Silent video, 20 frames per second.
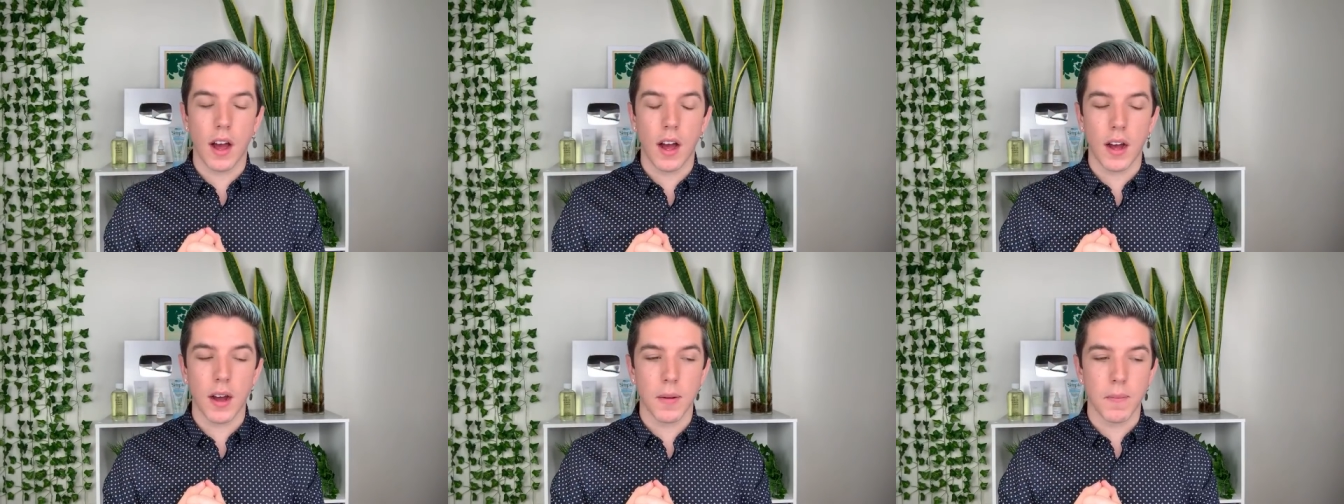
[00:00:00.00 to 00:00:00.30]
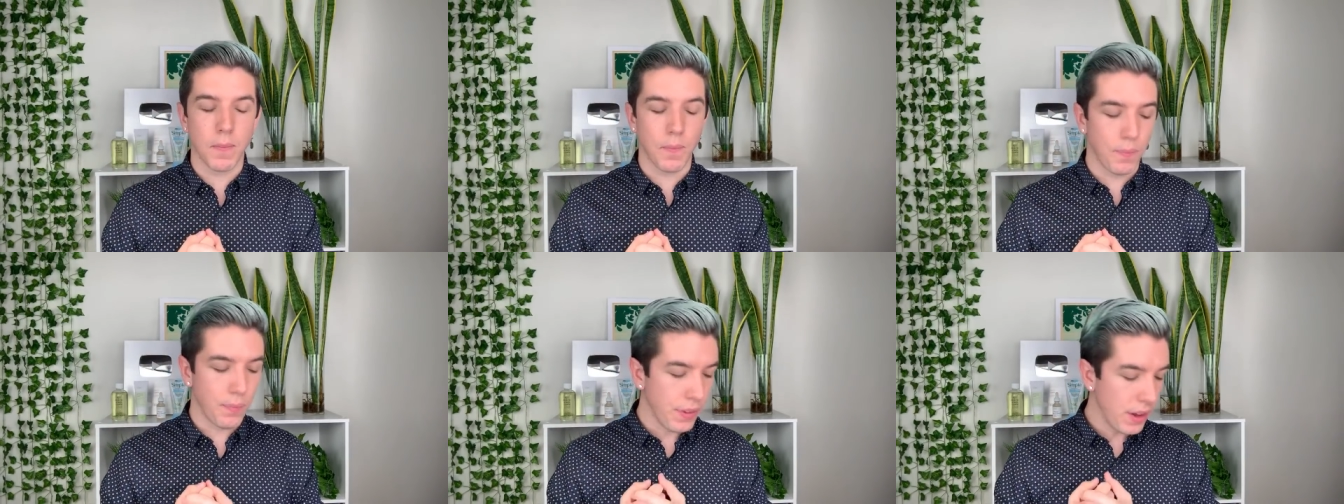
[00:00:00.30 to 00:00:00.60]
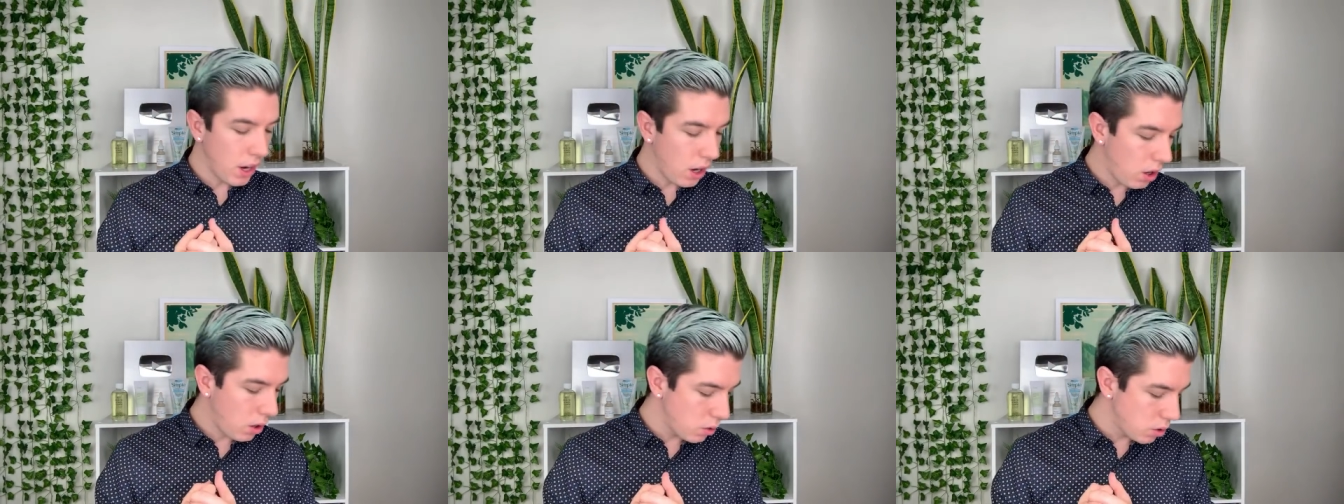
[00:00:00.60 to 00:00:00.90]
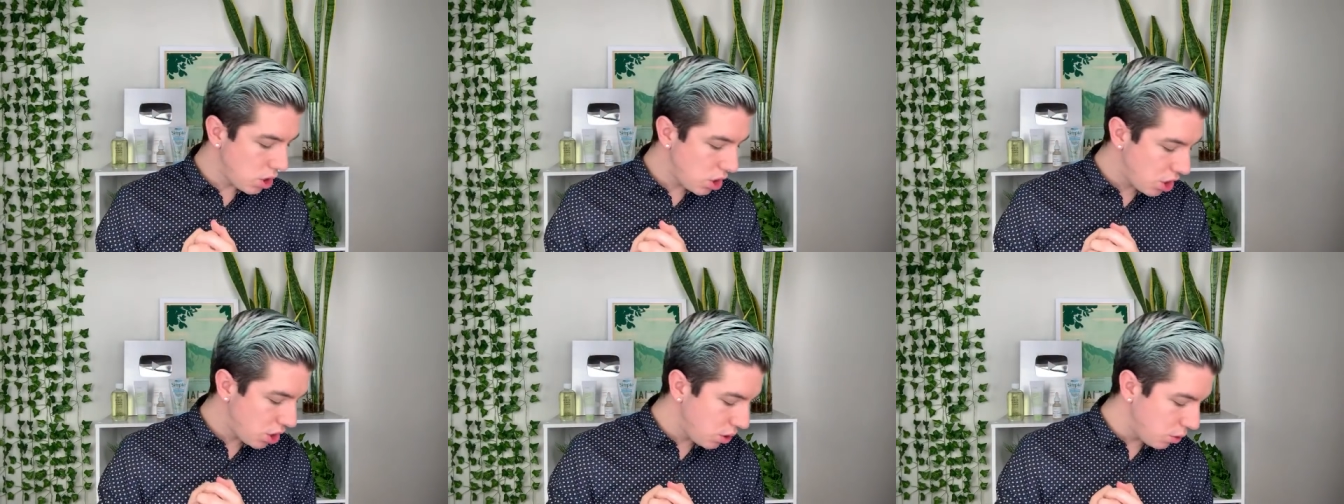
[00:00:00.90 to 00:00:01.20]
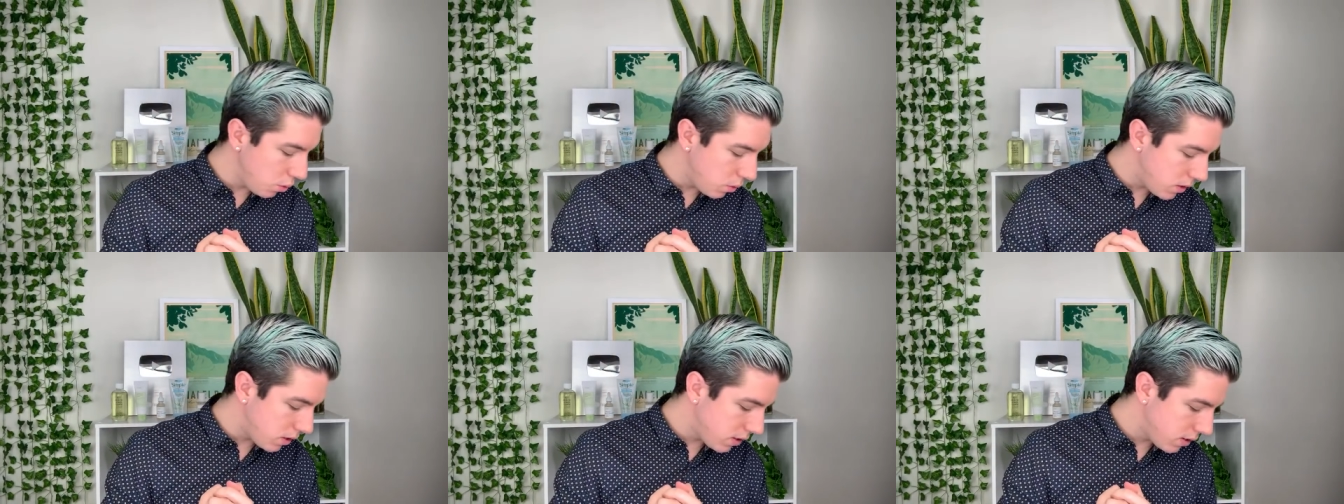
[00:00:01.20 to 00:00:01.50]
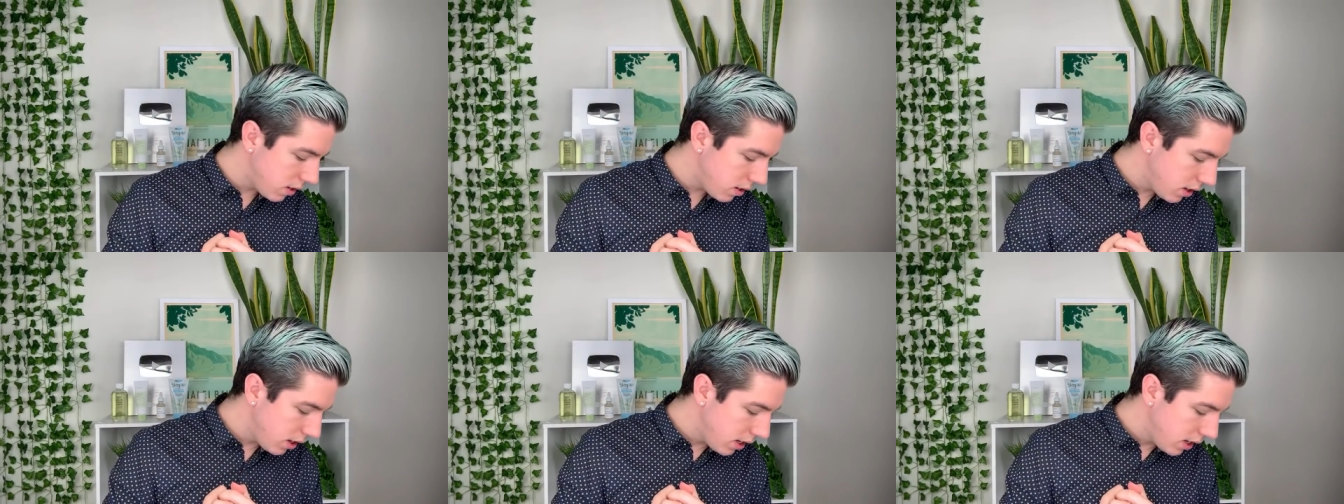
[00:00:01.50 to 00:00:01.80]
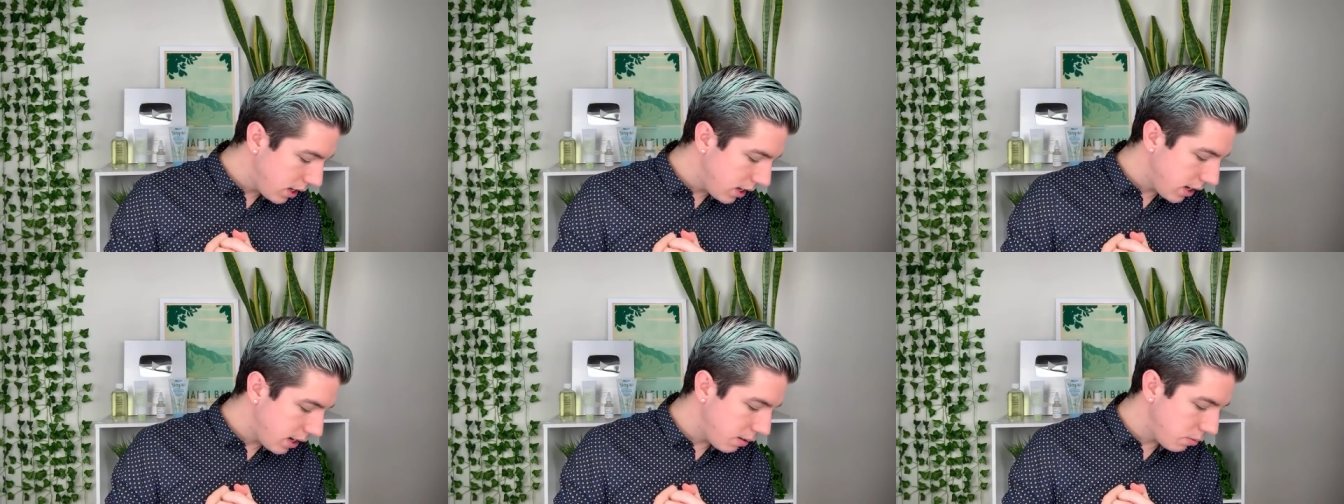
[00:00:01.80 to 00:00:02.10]
Um, oh shoot,
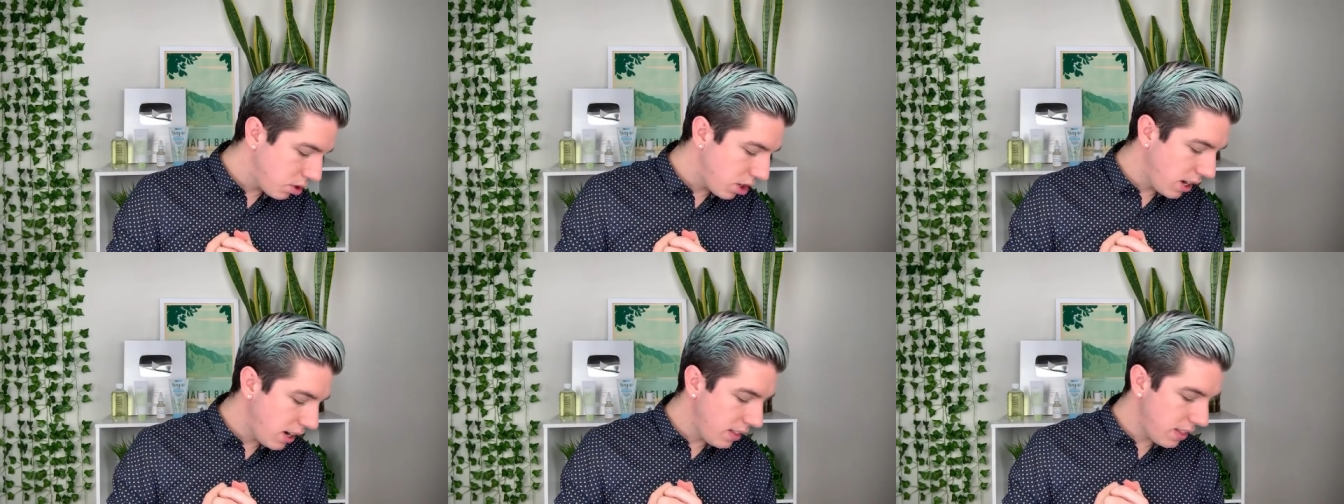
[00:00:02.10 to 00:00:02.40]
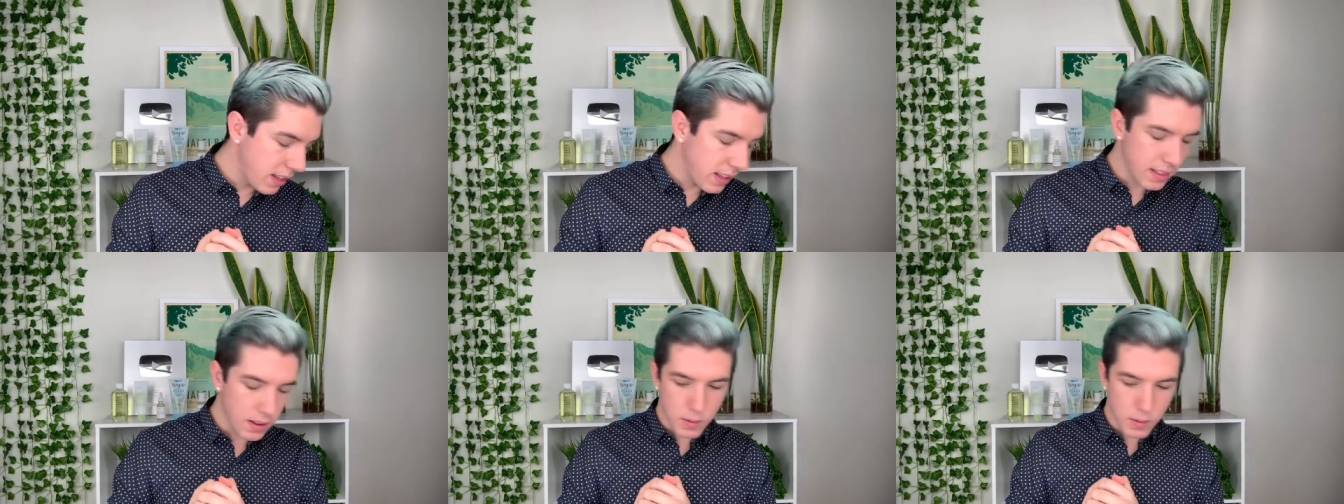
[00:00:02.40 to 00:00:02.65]
I'm trying to think.